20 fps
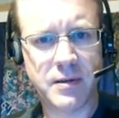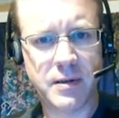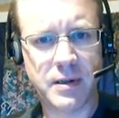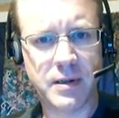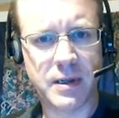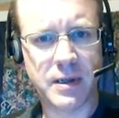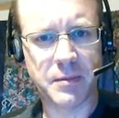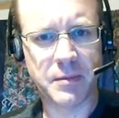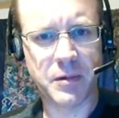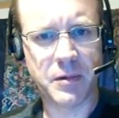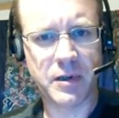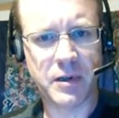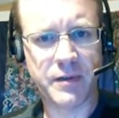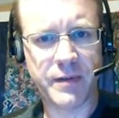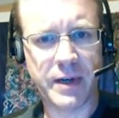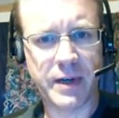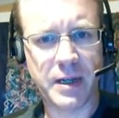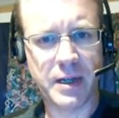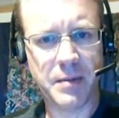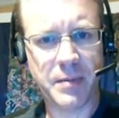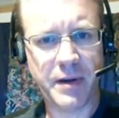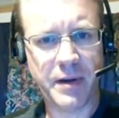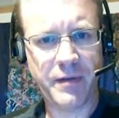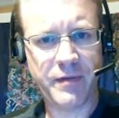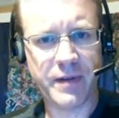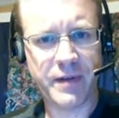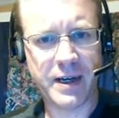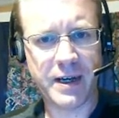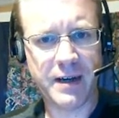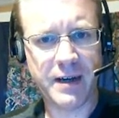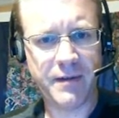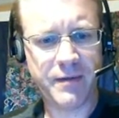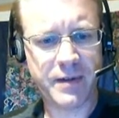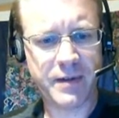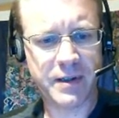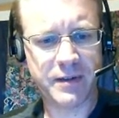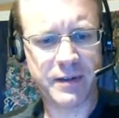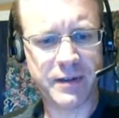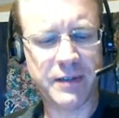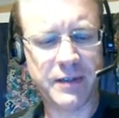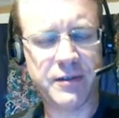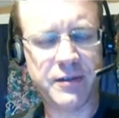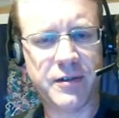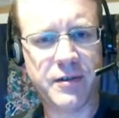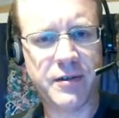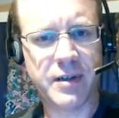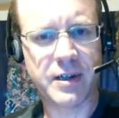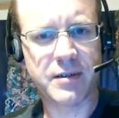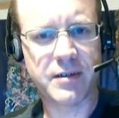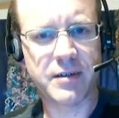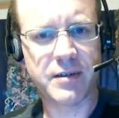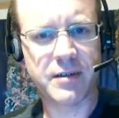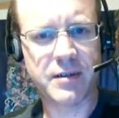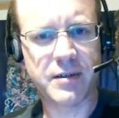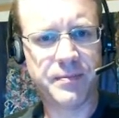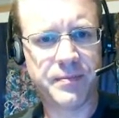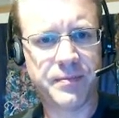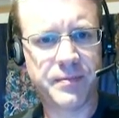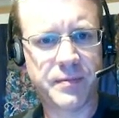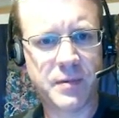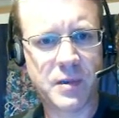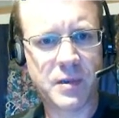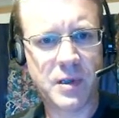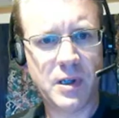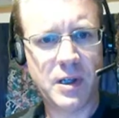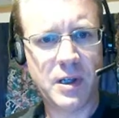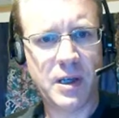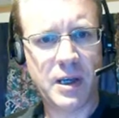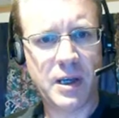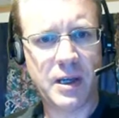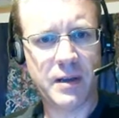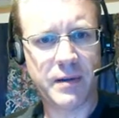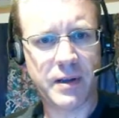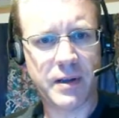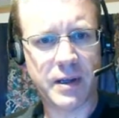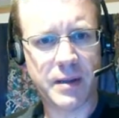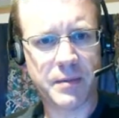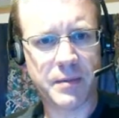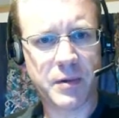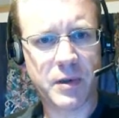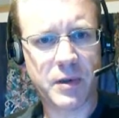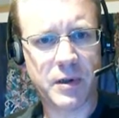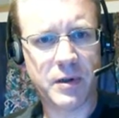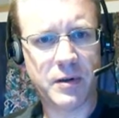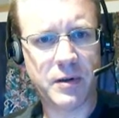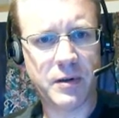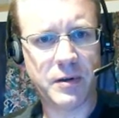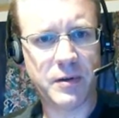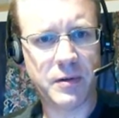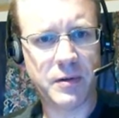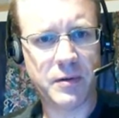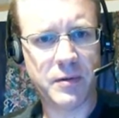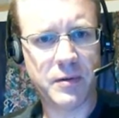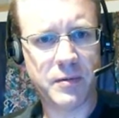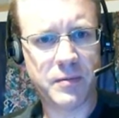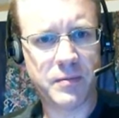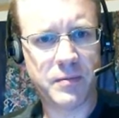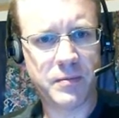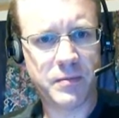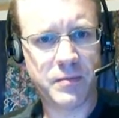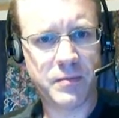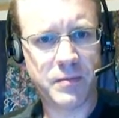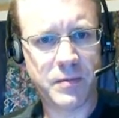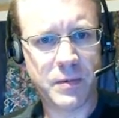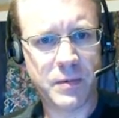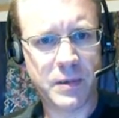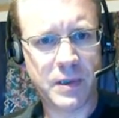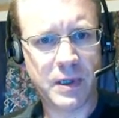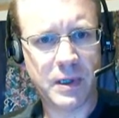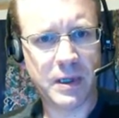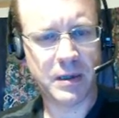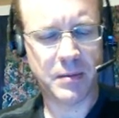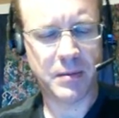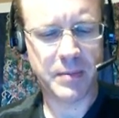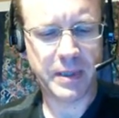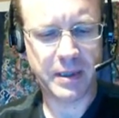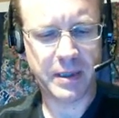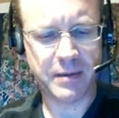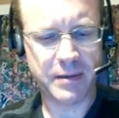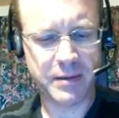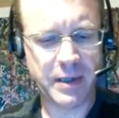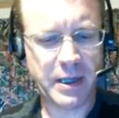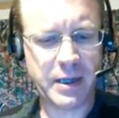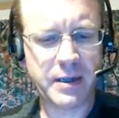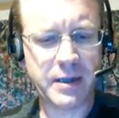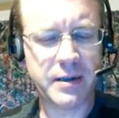And I'm going to divide it by 5, because that's our nickel. And then I'm going to do LVL nick,